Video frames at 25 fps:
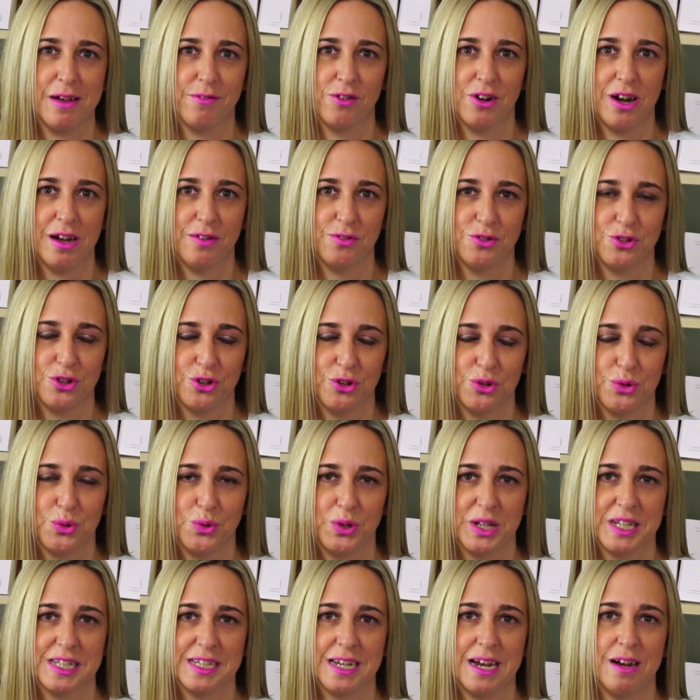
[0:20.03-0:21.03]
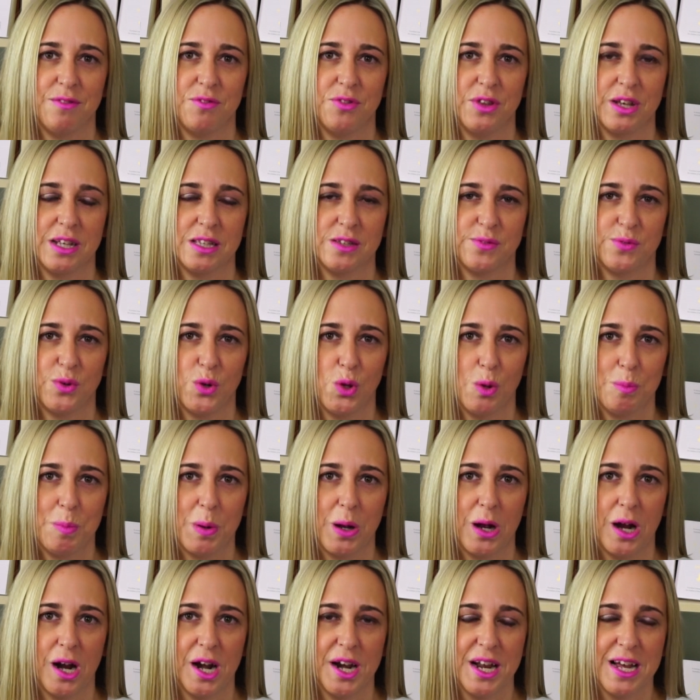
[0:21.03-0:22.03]
ever after only to have things fall
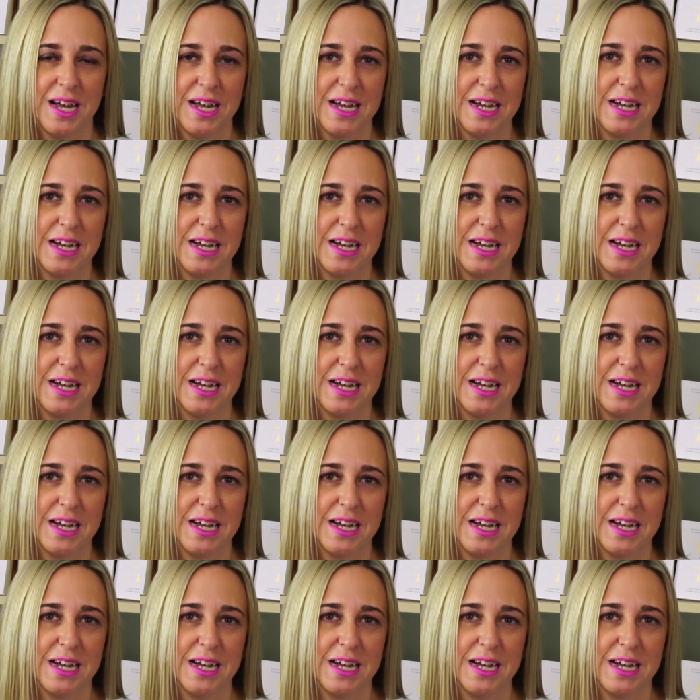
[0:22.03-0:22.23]
apart.